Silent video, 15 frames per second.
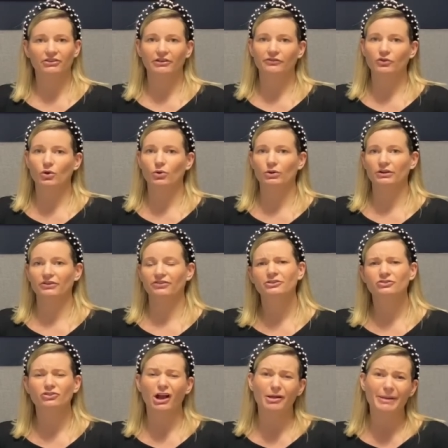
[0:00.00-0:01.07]
of course
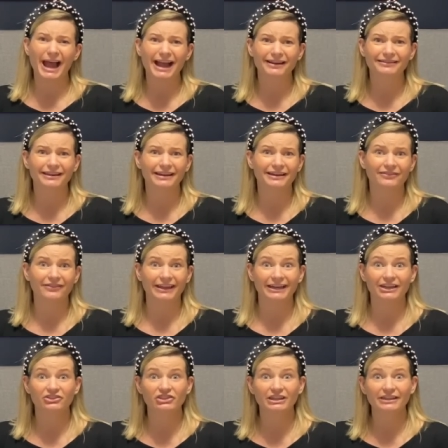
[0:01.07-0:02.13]
drawbacks and
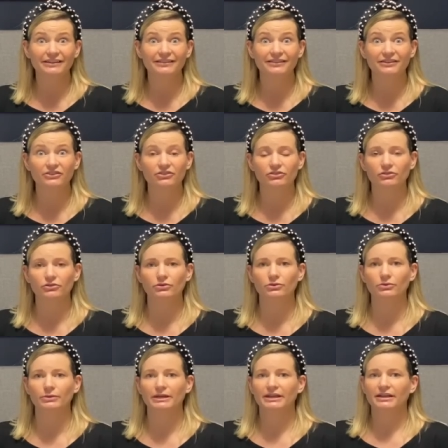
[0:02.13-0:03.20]
advantages
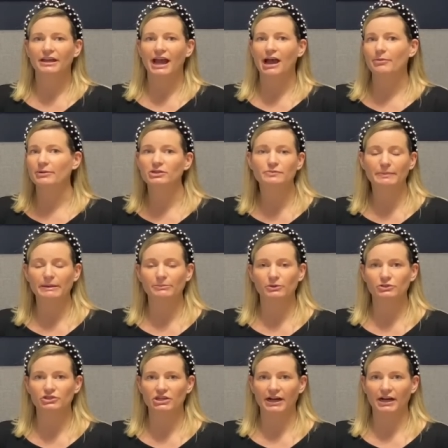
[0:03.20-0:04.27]
to how much people
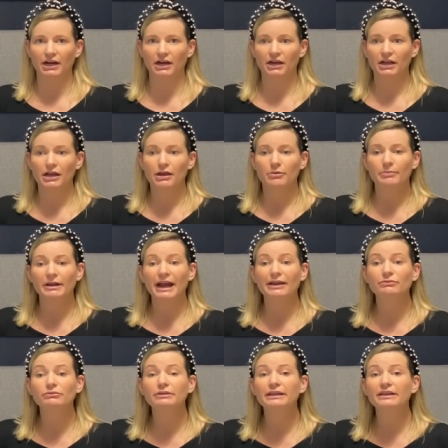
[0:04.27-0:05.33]
share, but I
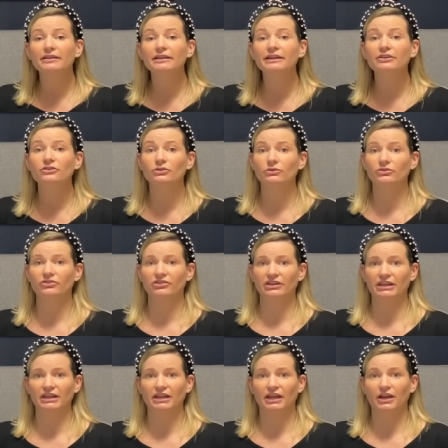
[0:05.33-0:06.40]
really do
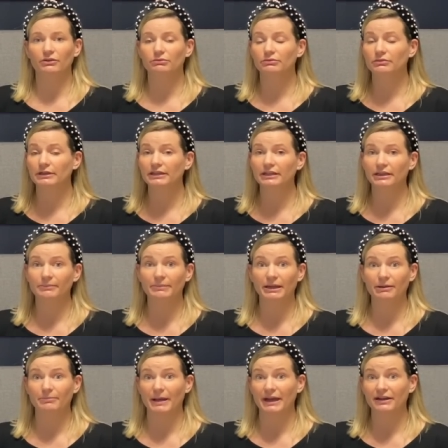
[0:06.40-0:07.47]
see a really
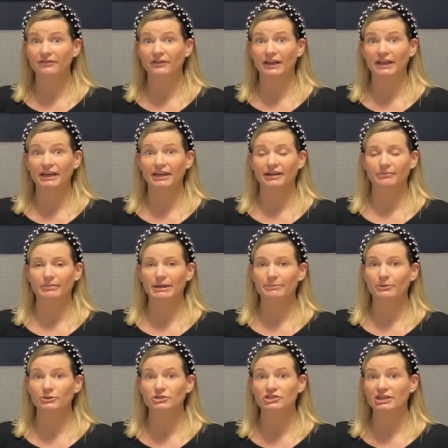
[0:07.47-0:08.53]
big benefit in
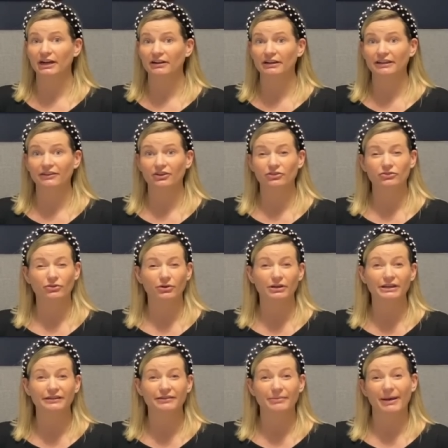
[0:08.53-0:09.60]
people sharing their
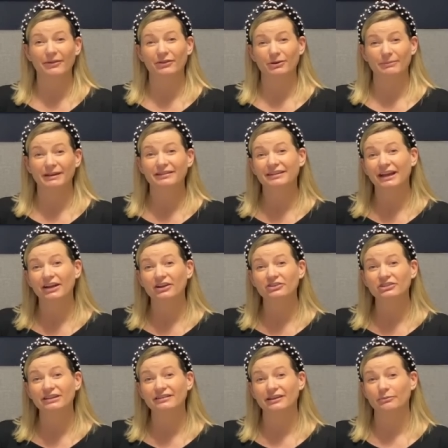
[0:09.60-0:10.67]
stories about their
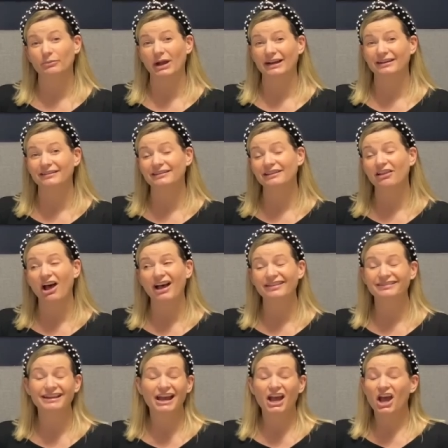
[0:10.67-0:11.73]
miscarriages and pregnancy loss.
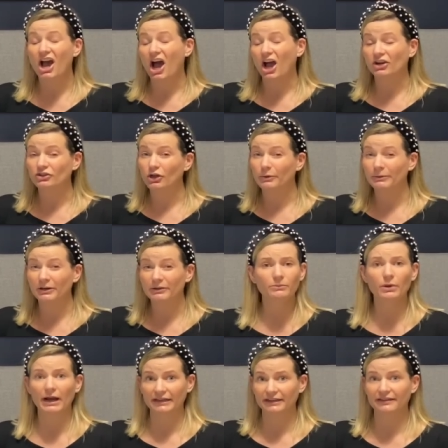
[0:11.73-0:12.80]
October is
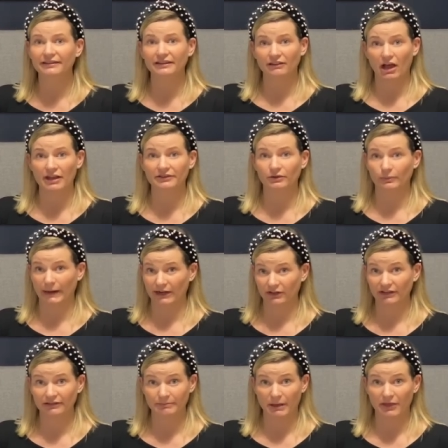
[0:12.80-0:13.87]
Pregnancy Loss
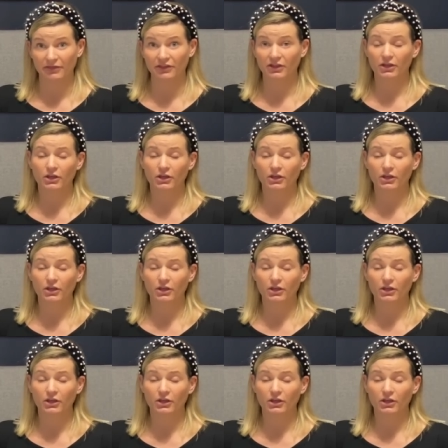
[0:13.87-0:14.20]
Awareness Month.